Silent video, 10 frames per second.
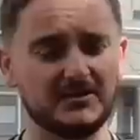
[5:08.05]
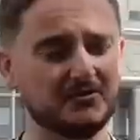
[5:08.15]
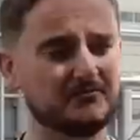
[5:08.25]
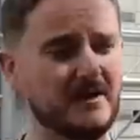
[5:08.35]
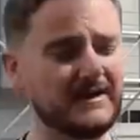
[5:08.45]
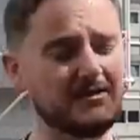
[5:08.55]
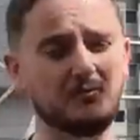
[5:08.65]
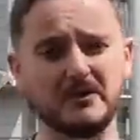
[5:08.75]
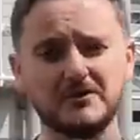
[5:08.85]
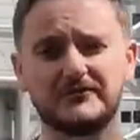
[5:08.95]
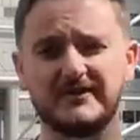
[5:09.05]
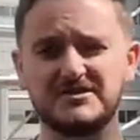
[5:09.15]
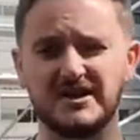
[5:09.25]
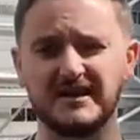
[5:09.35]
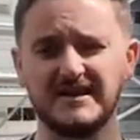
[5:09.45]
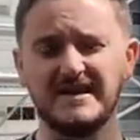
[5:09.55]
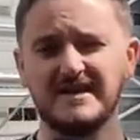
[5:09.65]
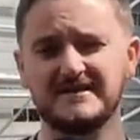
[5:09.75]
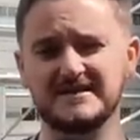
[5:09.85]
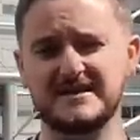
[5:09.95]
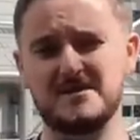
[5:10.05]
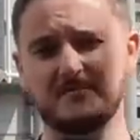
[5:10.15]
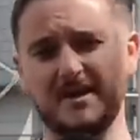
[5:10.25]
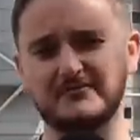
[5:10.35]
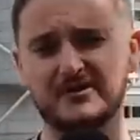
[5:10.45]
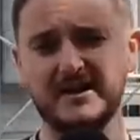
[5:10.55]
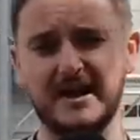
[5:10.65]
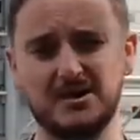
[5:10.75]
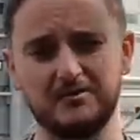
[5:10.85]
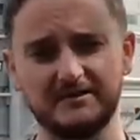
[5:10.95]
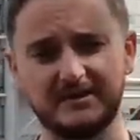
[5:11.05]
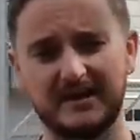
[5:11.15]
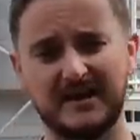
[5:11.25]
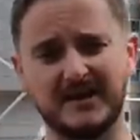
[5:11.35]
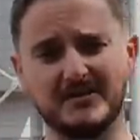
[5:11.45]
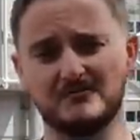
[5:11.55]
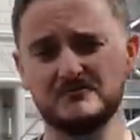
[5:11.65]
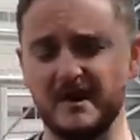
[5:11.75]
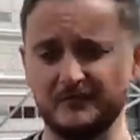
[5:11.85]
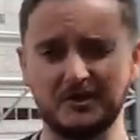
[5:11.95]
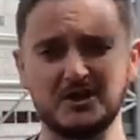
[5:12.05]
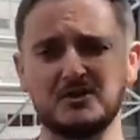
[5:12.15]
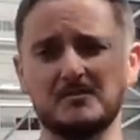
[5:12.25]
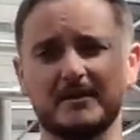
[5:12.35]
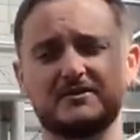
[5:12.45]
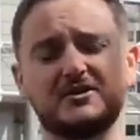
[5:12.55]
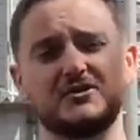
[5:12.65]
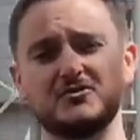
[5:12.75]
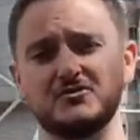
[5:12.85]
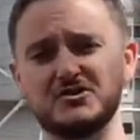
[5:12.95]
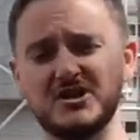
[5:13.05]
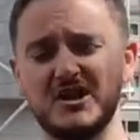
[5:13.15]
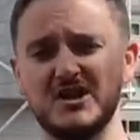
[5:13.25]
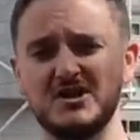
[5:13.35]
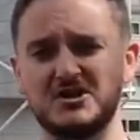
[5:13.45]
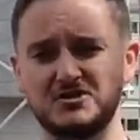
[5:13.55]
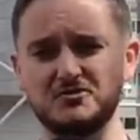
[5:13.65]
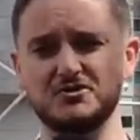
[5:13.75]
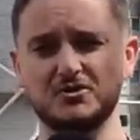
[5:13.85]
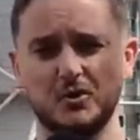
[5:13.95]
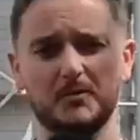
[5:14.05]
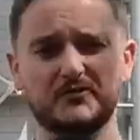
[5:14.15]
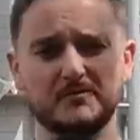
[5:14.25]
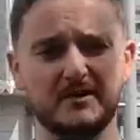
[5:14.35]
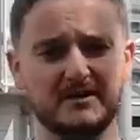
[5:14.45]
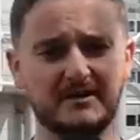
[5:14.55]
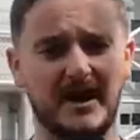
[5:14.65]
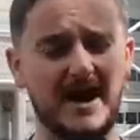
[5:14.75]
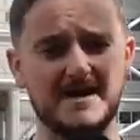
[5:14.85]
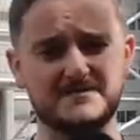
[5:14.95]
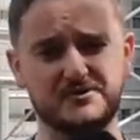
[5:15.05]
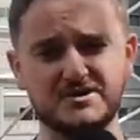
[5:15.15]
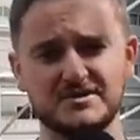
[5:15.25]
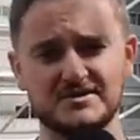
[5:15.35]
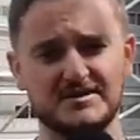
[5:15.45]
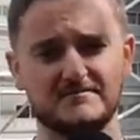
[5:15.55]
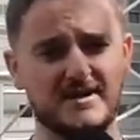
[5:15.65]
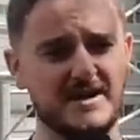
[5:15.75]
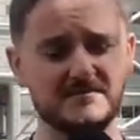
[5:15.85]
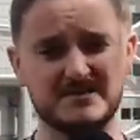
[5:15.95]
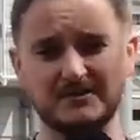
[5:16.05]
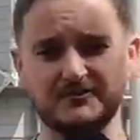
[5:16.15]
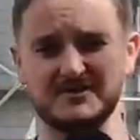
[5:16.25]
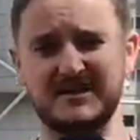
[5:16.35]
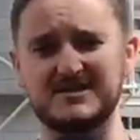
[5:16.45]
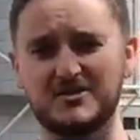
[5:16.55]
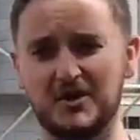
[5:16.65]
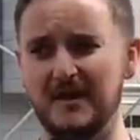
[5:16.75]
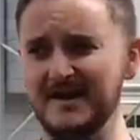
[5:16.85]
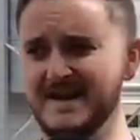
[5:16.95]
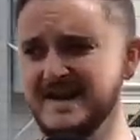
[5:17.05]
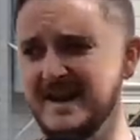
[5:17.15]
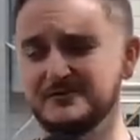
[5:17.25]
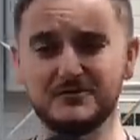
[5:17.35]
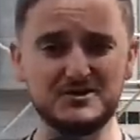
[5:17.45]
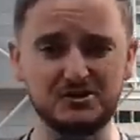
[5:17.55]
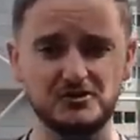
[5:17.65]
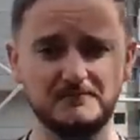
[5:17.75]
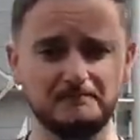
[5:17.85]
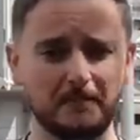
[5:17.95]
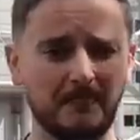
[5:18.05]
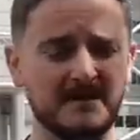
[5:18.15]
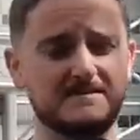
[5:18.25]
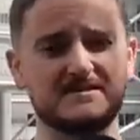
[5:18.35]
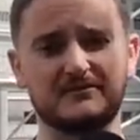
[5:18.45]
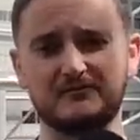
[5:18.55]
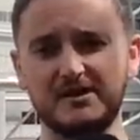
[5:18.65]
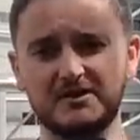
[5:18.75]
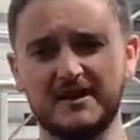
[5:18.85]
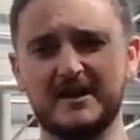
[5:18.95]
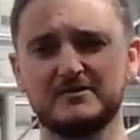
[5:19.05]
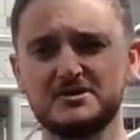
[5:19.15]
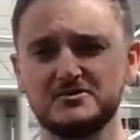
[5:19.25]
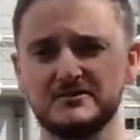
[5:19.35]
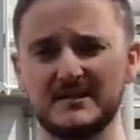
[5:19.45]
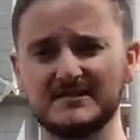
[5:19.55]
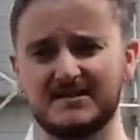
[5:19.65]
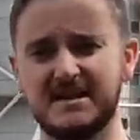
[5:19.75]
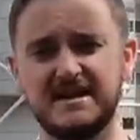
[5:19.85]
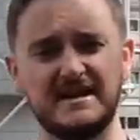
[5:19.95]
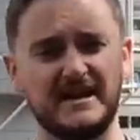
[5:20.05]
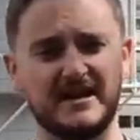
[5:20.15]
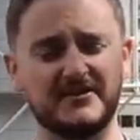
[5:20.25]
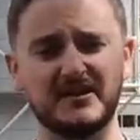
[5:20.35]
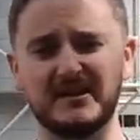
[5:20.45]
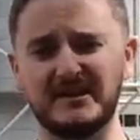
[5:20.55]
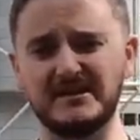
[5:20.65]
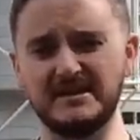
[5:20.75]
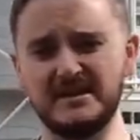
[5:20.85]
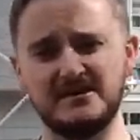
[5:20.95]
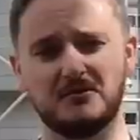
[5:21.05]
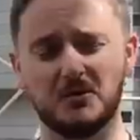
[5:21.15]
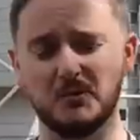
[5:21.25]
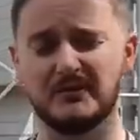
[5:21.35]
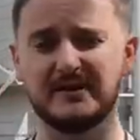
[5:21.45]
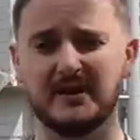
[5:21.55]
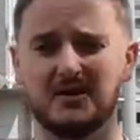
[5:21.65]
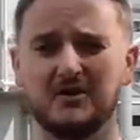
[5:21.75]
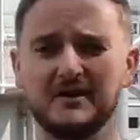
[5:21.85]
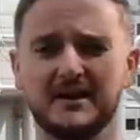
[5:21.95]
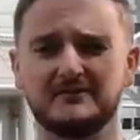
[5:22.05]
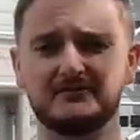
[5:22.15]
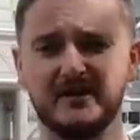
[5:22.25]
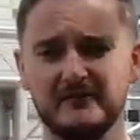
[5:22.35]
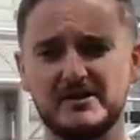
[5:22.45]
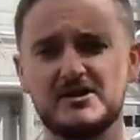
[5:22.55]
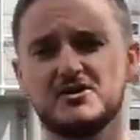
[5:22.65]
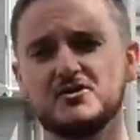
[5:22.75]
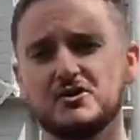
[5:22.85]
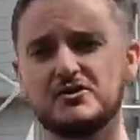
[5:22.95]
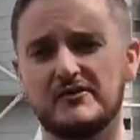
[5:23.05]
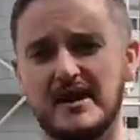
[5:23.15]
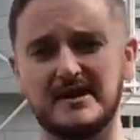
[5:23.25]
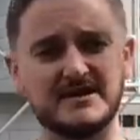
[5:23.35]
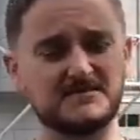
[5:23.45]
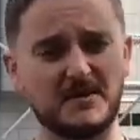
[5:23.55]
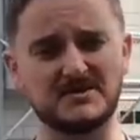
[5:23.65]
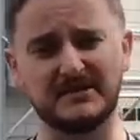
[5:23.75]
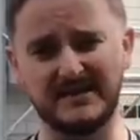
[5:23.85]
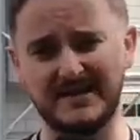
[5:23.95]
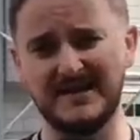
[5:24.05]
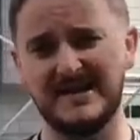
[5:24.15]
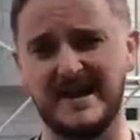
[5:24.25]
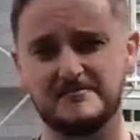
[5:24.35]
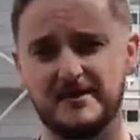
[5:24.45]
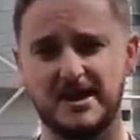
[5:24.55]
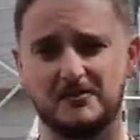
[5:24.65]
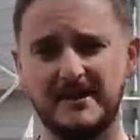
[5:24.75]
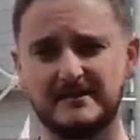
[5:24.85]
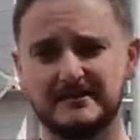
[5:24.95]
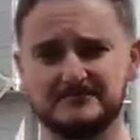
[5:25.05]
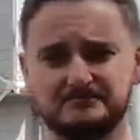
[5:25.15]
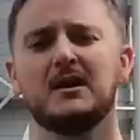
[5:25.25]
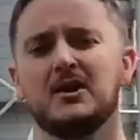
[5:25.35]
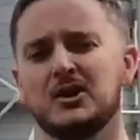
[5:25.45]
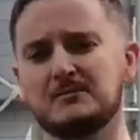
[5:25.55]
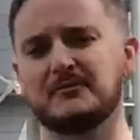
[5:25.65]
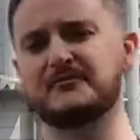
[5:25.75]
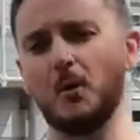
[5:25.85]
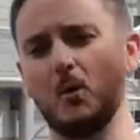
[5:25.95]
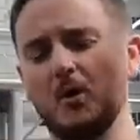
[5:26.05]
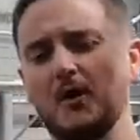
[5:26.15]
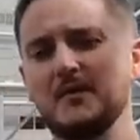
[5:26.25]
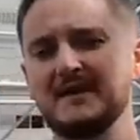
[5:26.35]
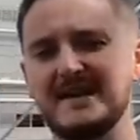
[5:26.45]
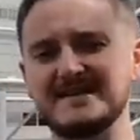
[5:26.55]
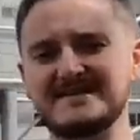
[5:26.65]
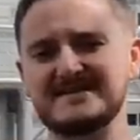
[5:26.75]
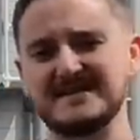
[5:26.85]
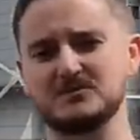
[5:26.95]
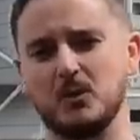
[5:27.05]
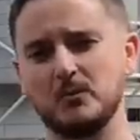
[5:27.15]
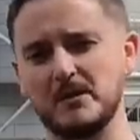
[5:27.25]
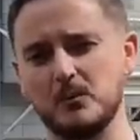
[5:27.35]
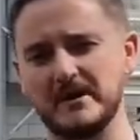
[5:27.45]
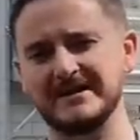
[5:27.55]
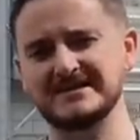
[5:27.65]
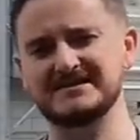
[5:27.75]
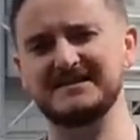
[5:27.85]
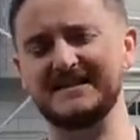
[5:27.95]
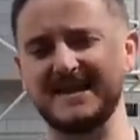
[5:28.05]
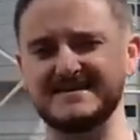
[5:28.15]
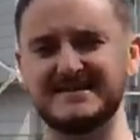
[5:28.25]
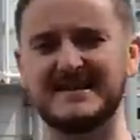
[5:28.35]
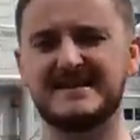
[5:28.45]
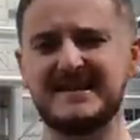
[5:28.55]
You know, maybe we'll feature this campaign for Eddie Howe, and everyone at the club has huge, huge hopes for him and high aspirations. And he himself looks like he's got that, even though he's young. He seems to have a really good head on his shoulders, and I think he will hopefully kick on and have a very good career, and especially in black and white. Number four on the list is what we witnessed yesterday.